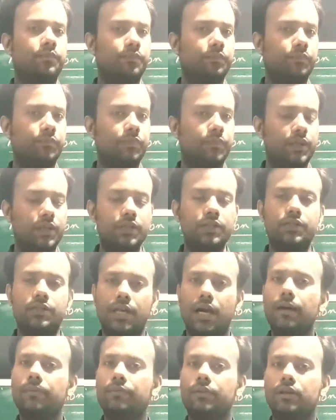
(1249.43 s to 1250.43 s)
this
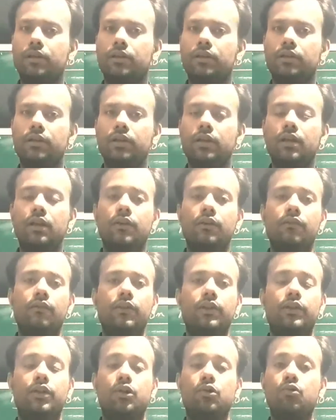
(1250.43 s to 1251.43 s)
chapter
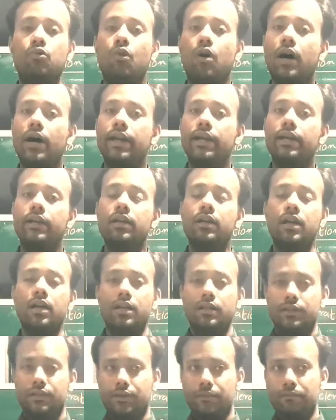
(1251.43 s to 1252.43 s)
will require
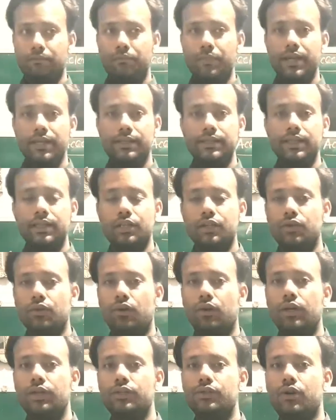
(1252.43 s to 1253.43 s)
some basic
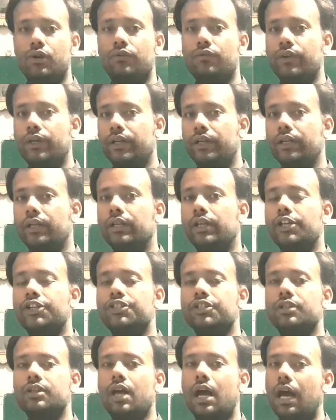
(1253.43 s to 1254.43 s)
knowledge of
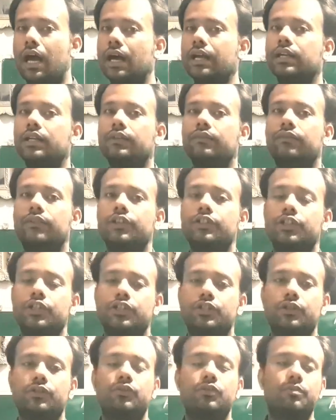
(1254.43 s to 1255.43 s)
integration and
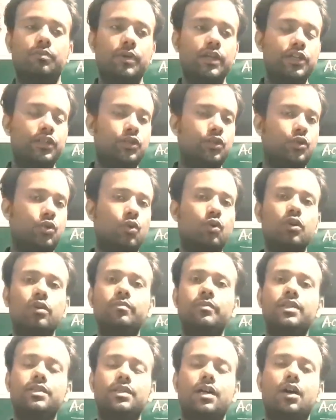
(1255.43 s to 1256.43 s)
differentiation. So please
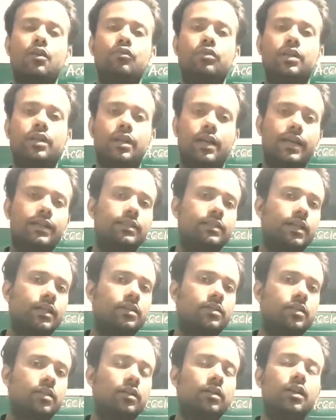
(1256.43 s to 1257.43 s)
don't miss out the next
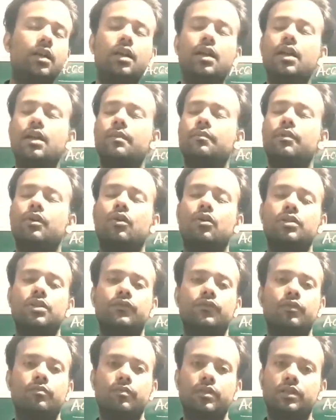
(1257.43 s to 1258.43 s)
lecture, because
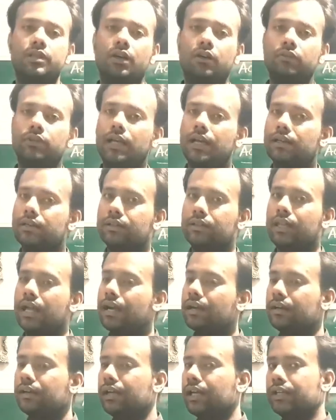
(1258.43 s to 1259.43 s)
if you miss out
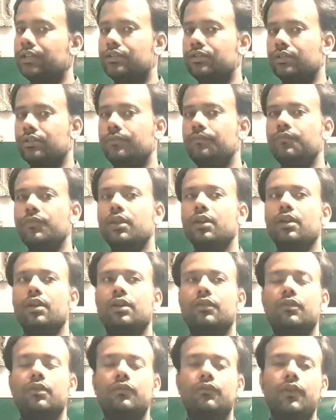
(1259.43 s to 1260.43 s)
that lecture,
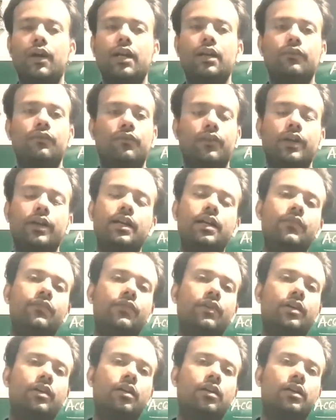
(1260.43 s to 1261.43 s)
you will find very
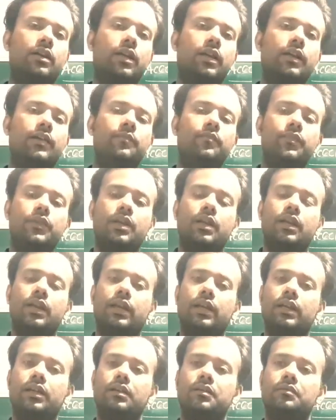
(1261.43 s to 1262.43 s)
difficulty
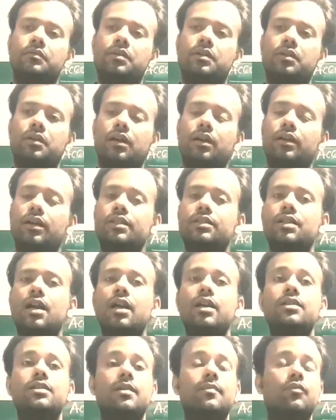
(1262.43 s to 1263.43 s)
in
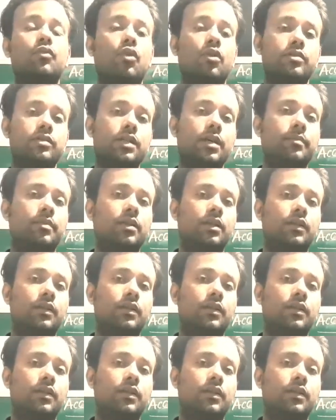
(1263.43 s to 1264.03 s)
understanding some concept in